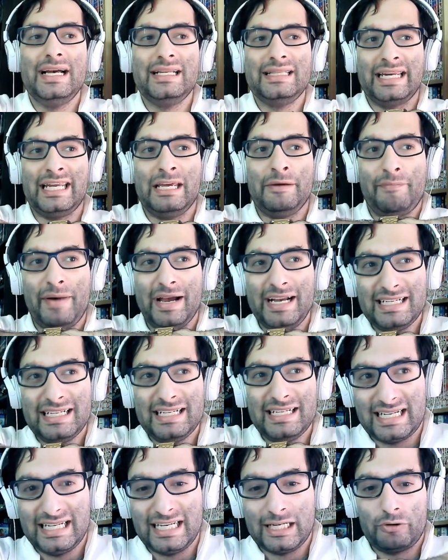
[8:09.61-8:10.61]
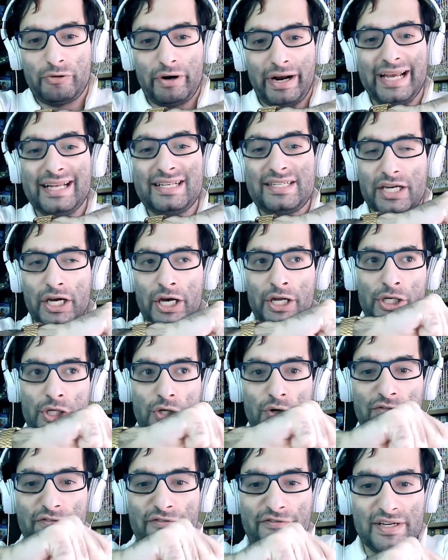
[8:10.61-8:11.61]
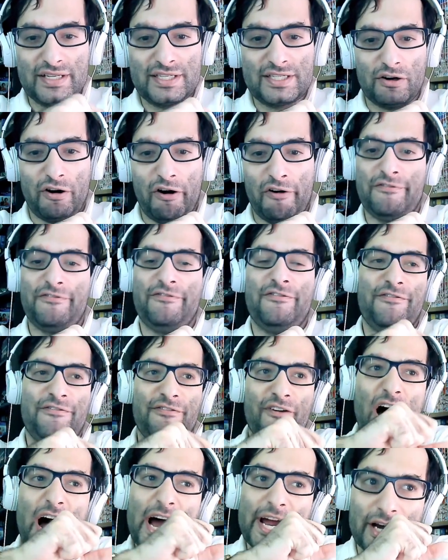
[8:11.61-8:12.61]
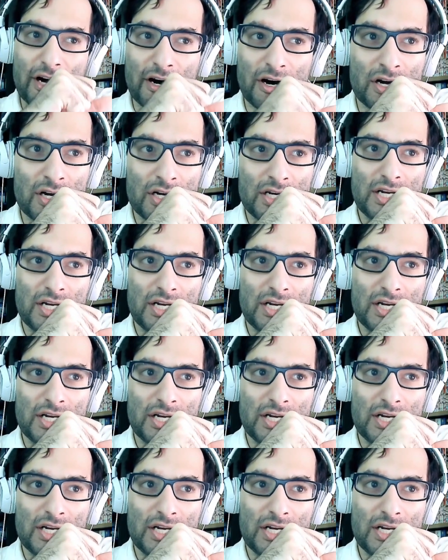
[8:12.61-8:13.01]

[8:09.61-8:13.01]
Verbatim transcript: that he basically creates a new fist of fire.